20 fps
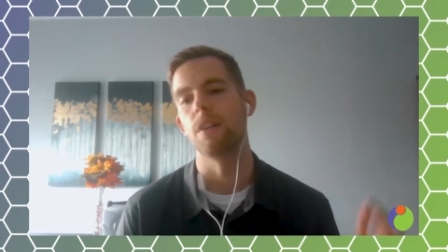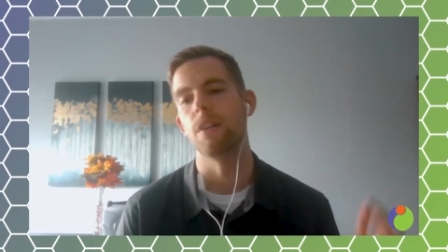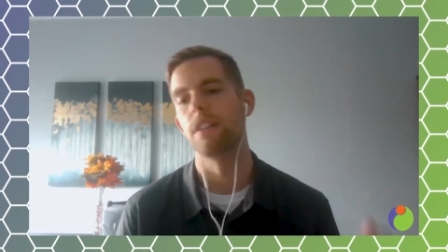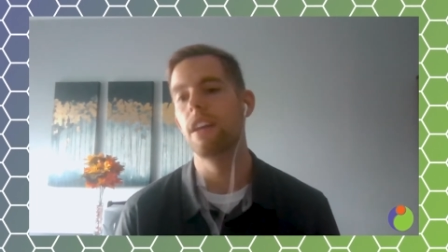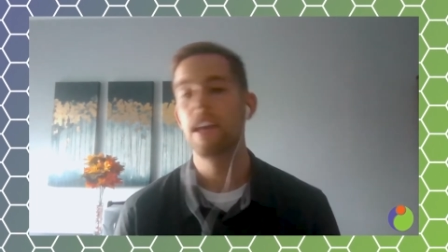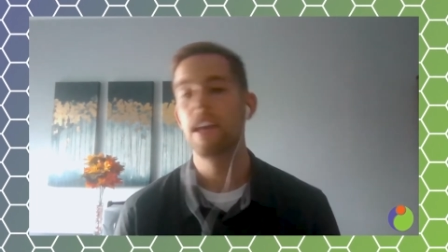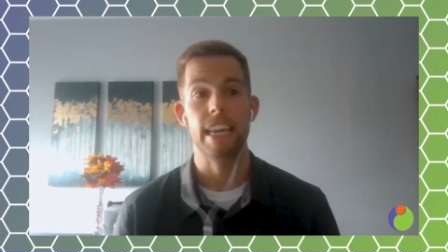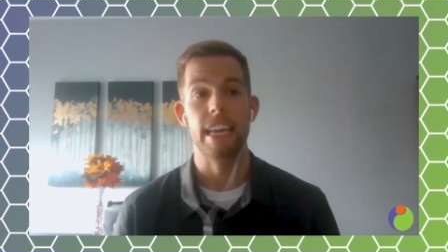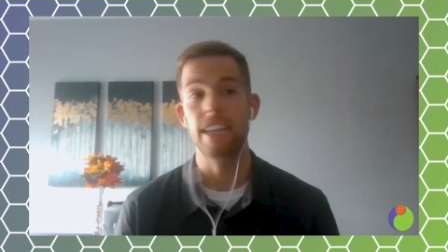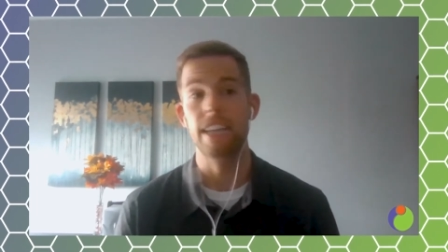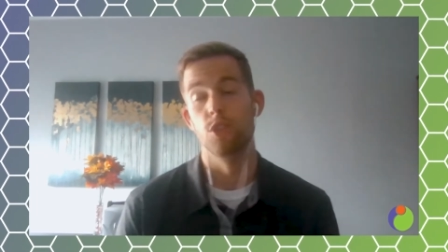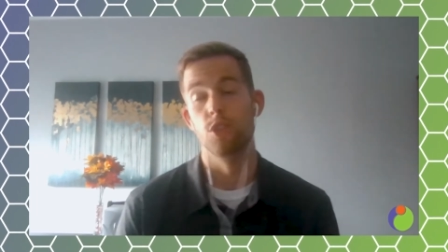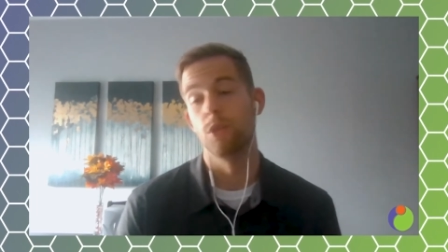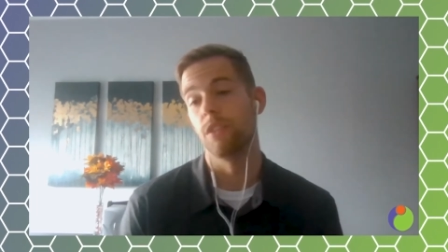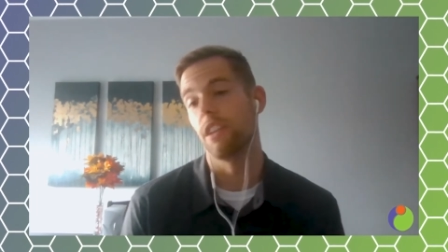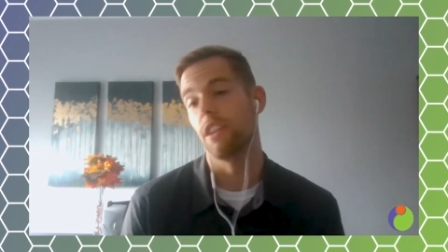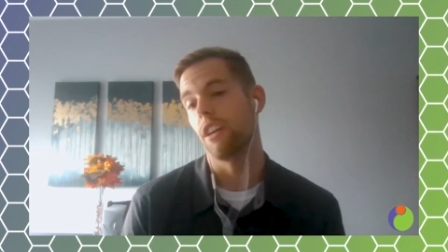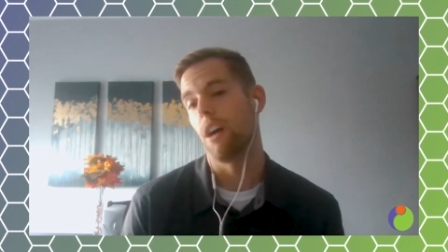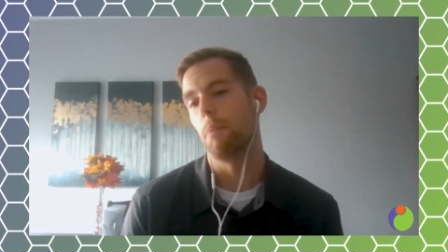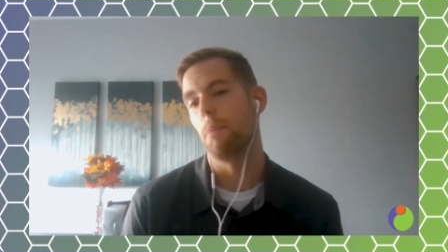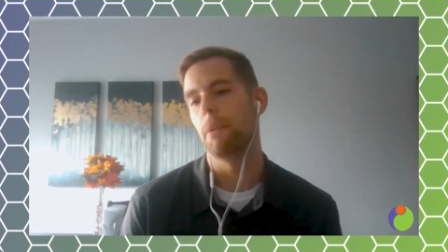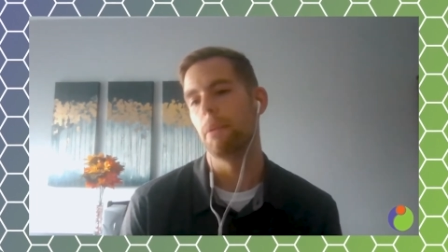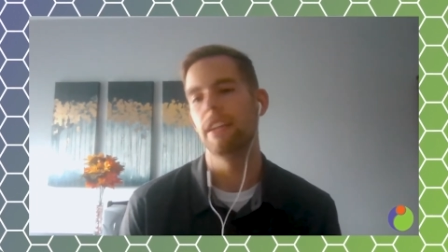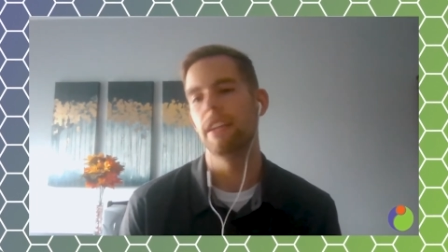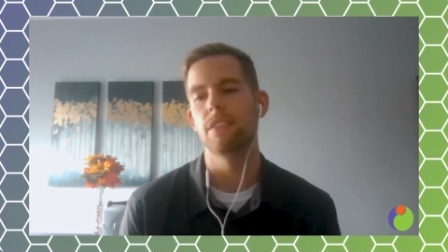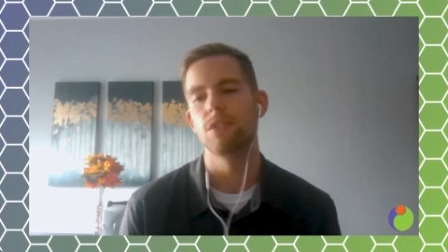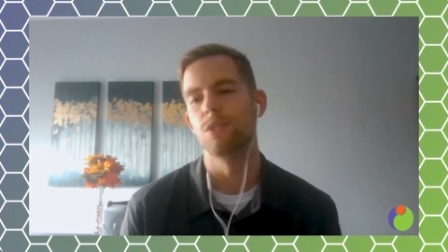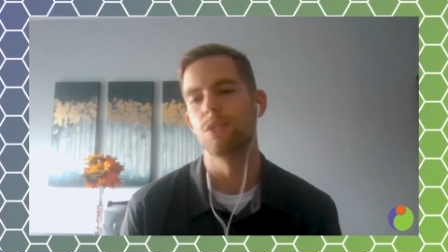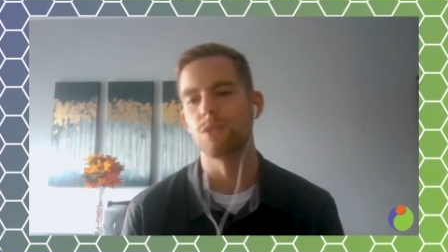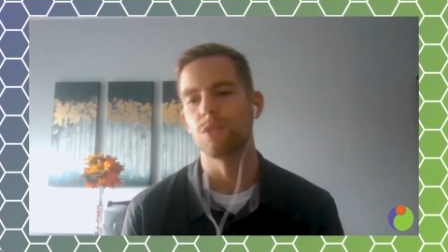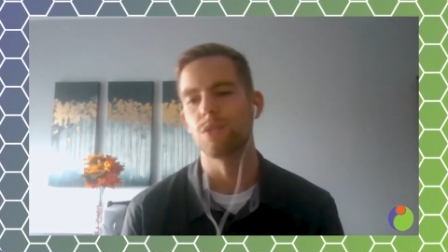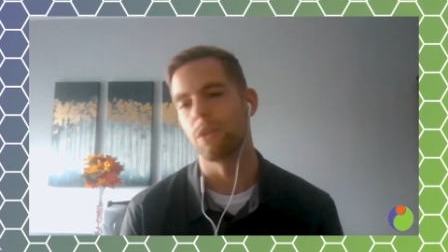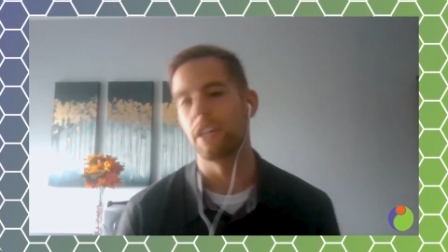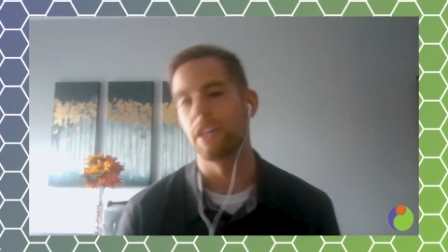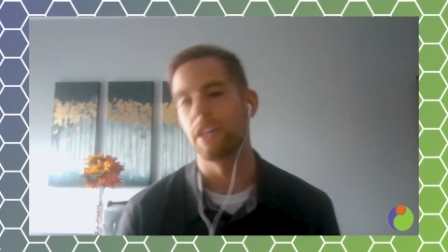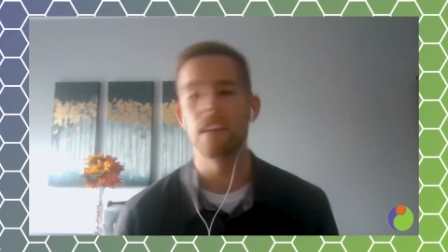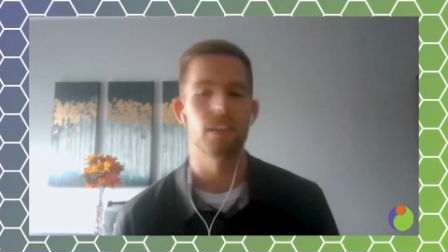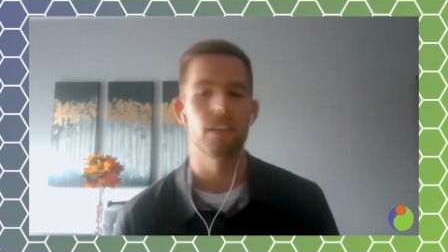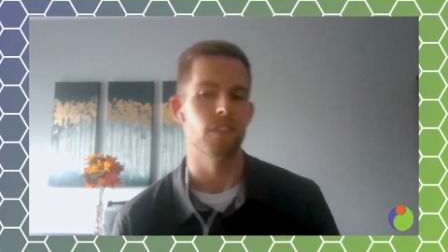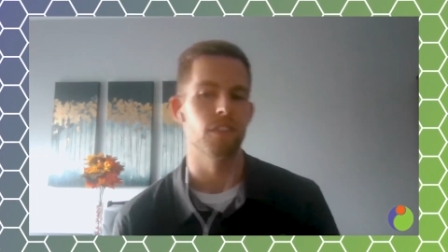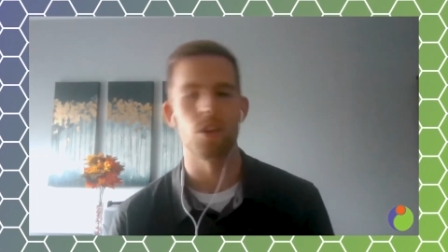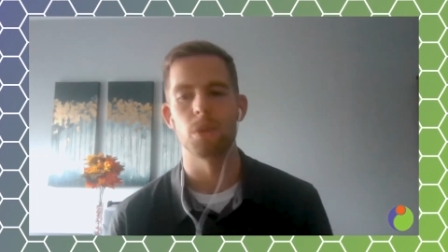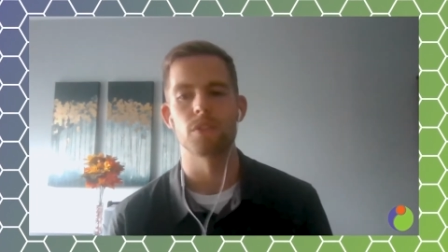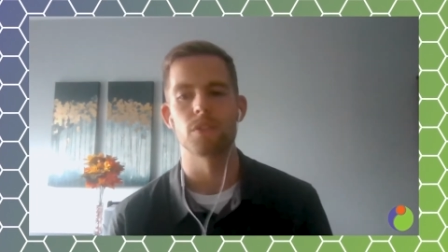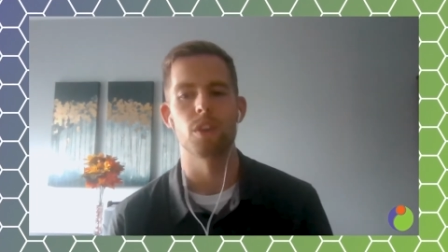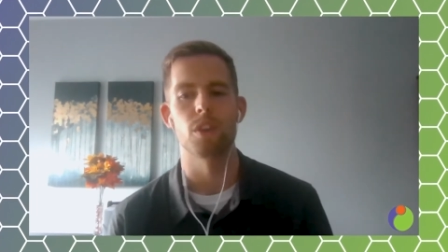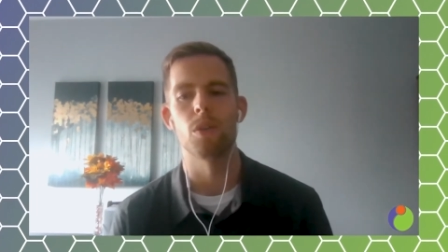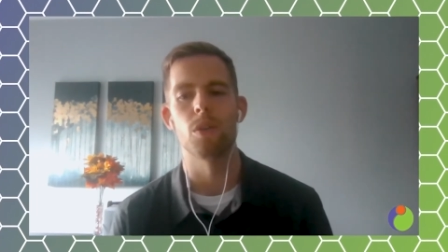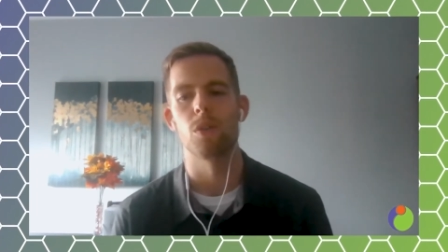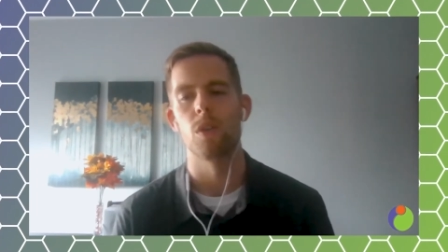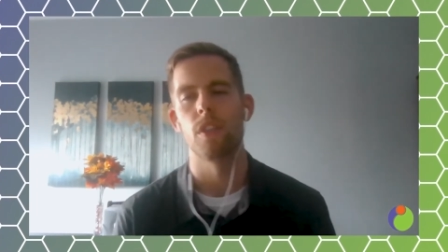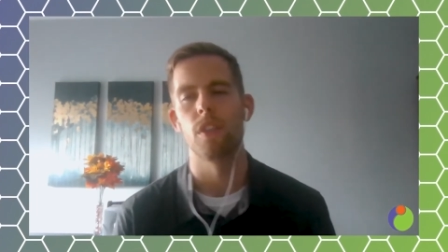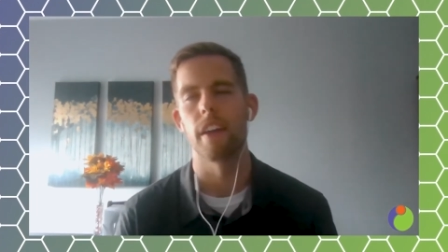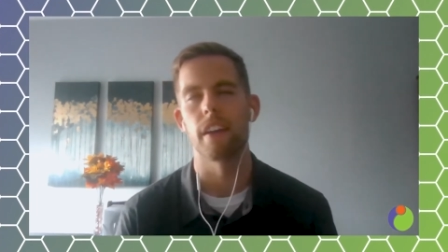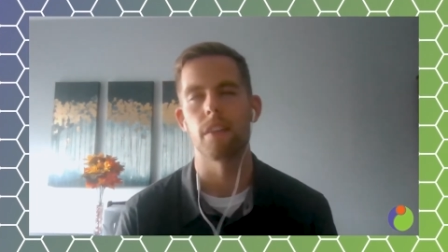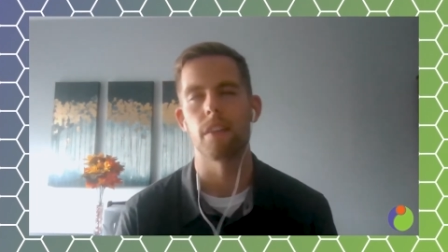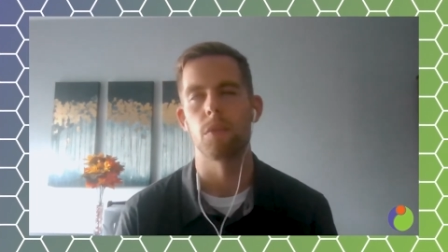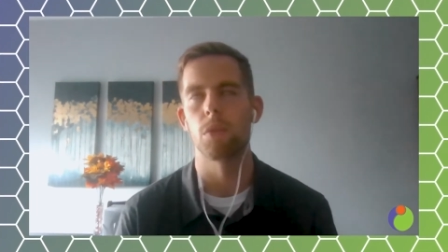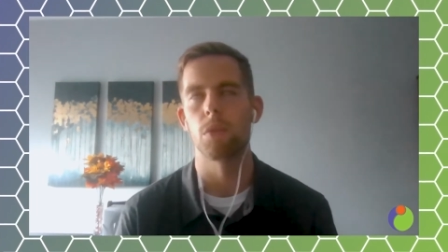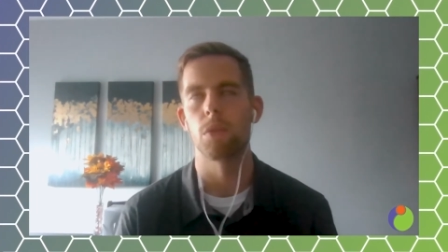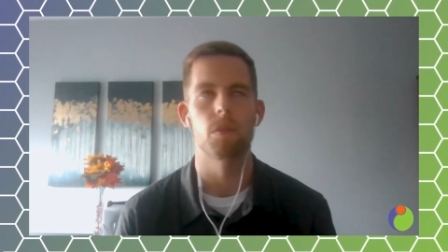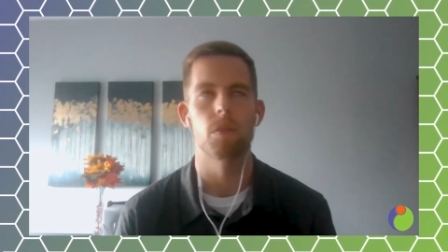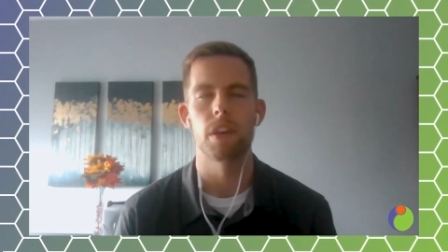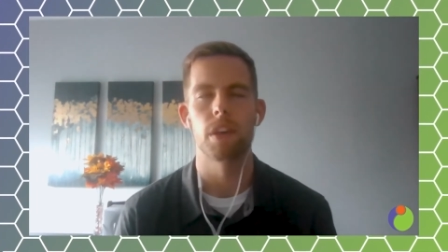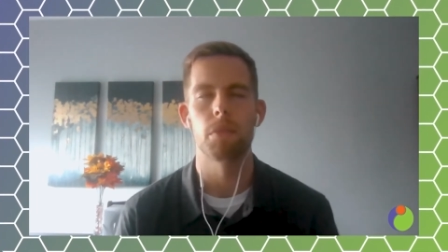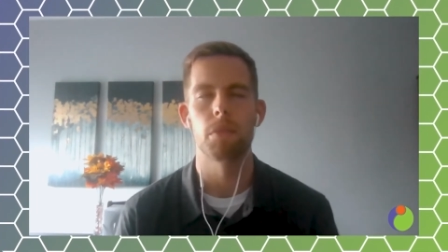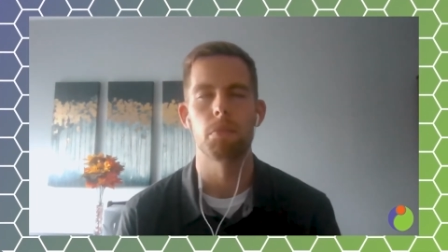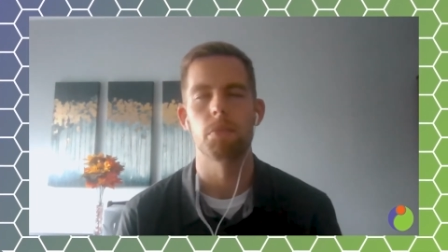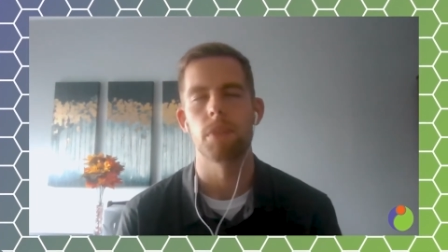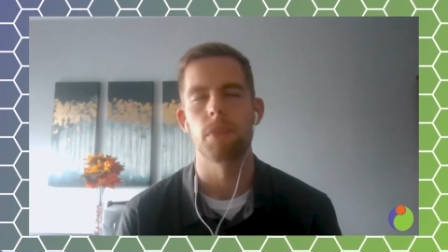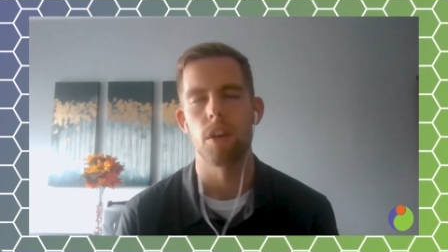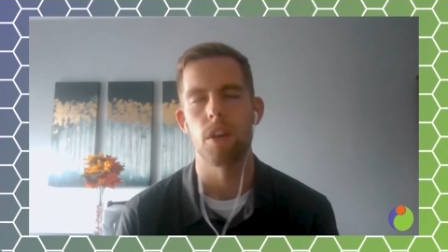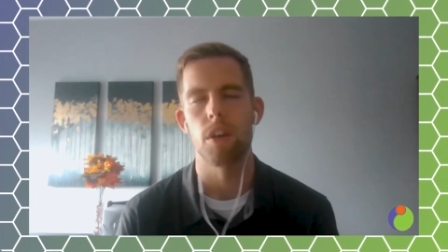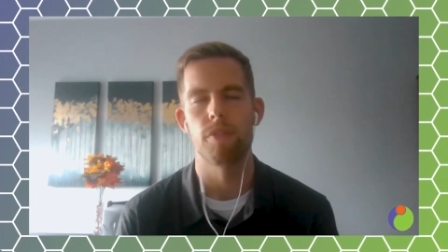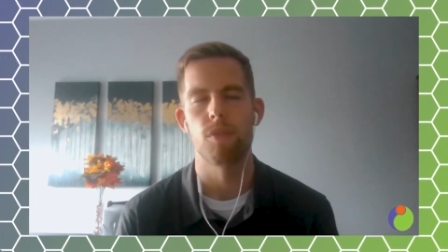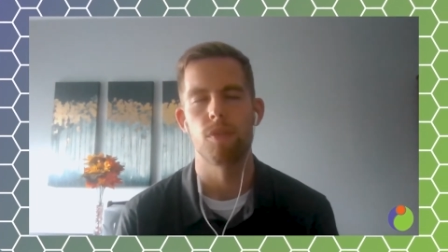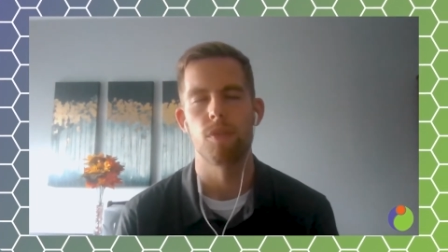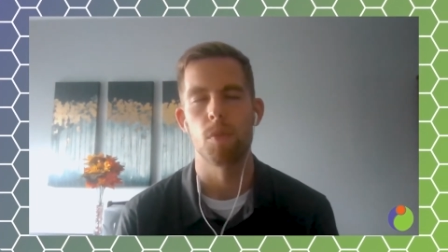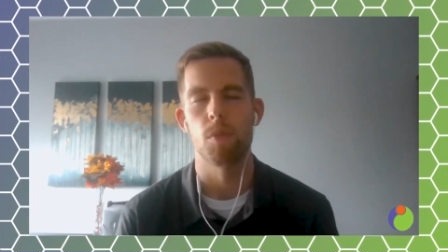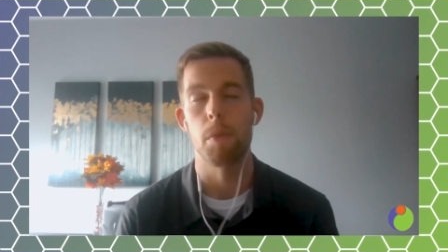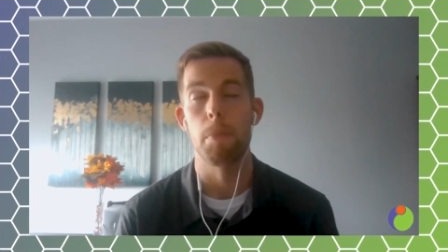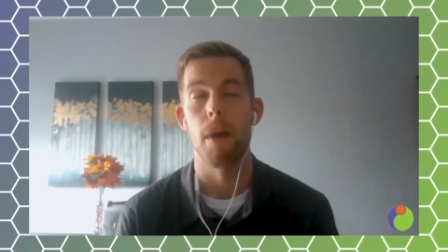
and he's new to the company too, so he doesn't know what's going on. Like we can, form a